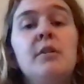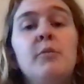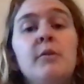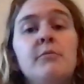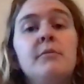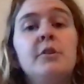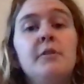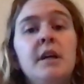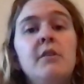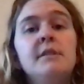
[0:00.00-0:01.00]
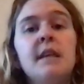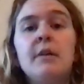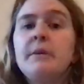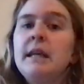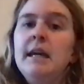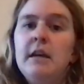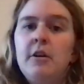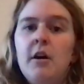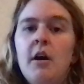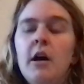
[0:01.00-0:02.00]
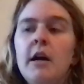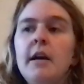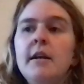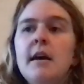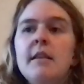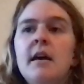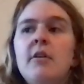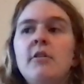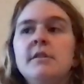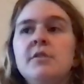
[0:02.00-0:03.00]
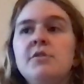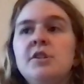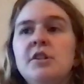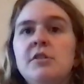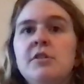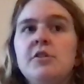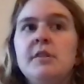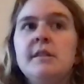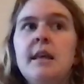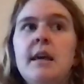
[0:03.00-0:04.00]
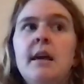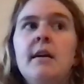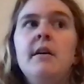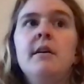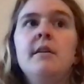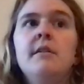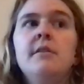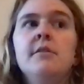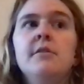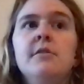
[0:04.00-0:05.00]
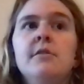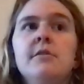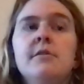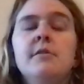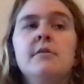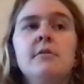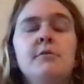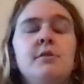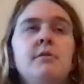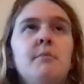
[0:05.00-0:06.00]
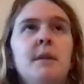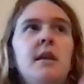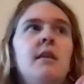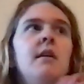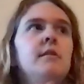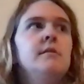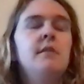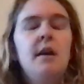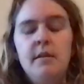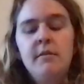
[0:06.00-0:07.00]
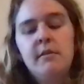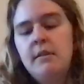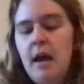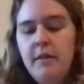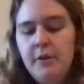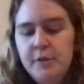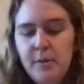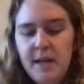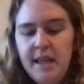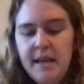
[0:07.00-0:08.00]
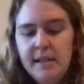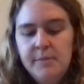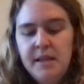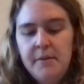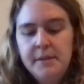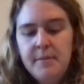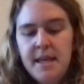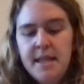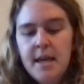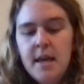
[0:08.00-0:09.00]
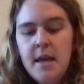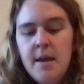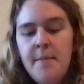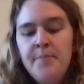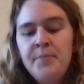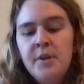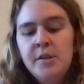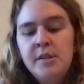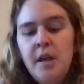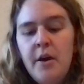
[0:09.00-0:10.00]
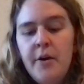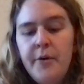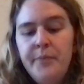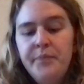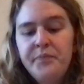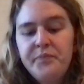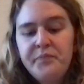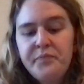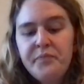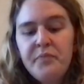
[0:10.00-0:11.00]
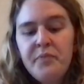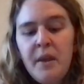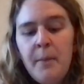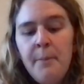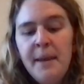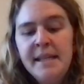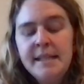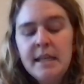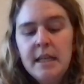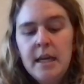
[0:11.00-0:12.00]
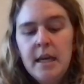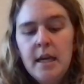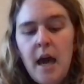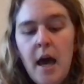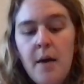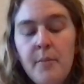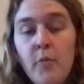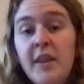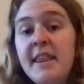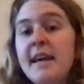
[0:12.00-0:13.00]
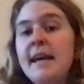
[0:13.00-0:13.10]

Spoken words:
what Yuriko said really hit her hard, and then also she's just like, there were so many things. Yeah, there were so many things, but that was the main thing. So basically, one thing